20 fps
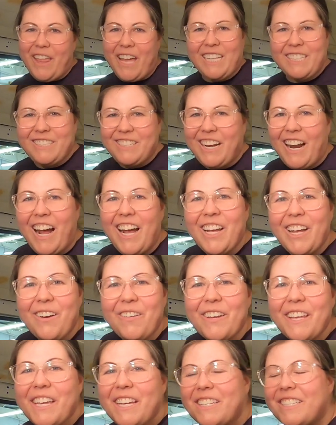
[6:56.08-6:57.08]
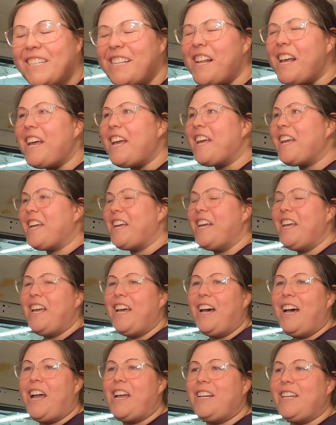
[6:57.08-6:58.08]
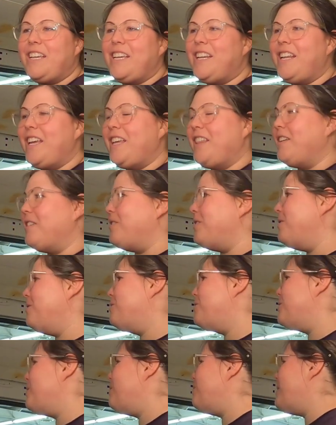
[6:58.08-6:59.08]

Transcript: that's not going in today. I need either new drill